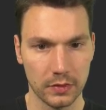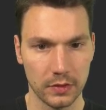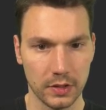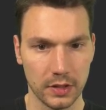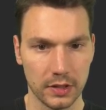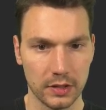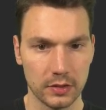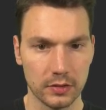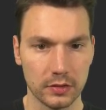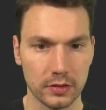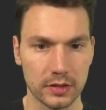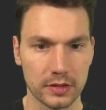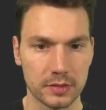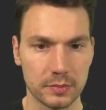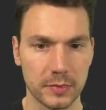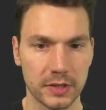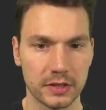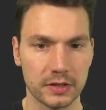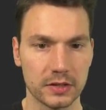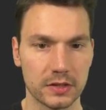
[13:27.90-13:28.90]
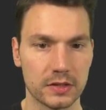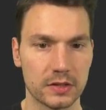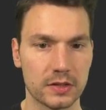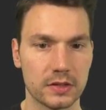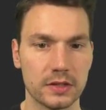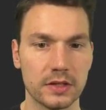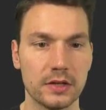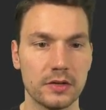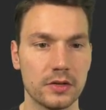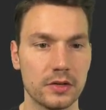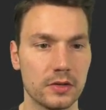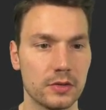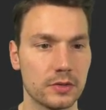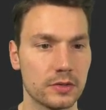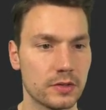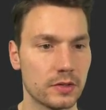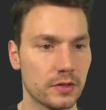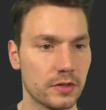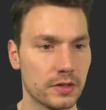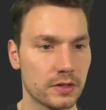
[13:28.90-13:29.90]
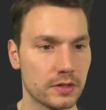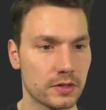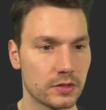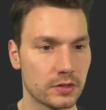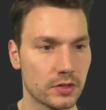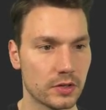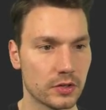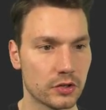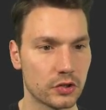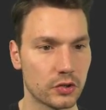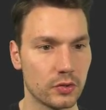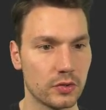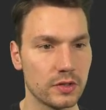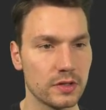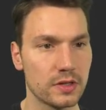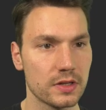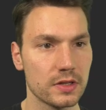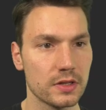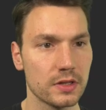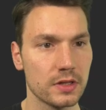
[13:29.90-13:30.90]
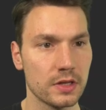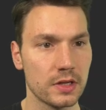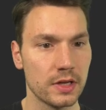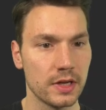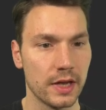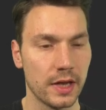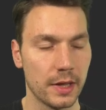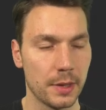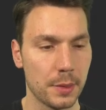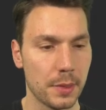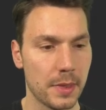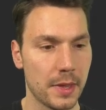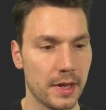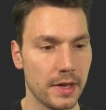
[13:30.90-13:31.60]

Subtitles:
Nano, let's make this 0, so this is shorter, and